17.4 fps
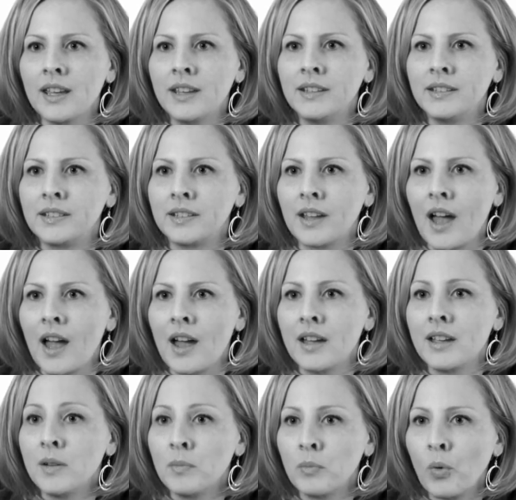is
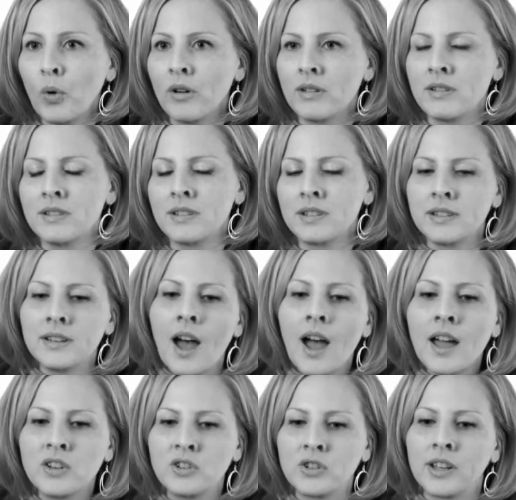important
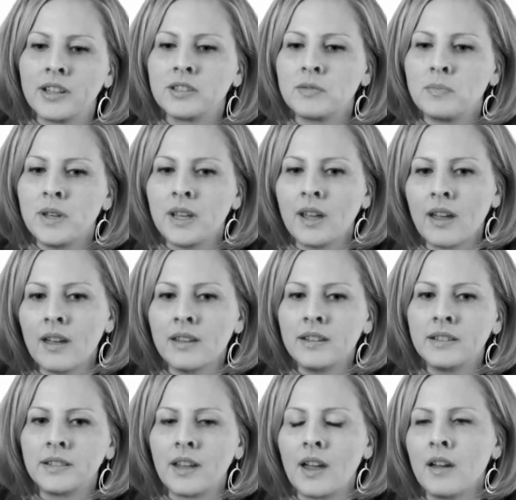not just
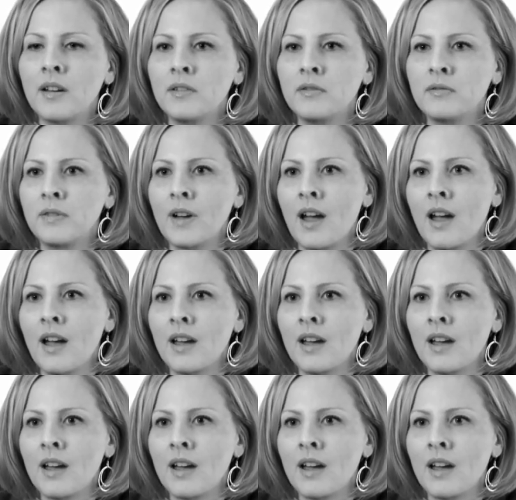because of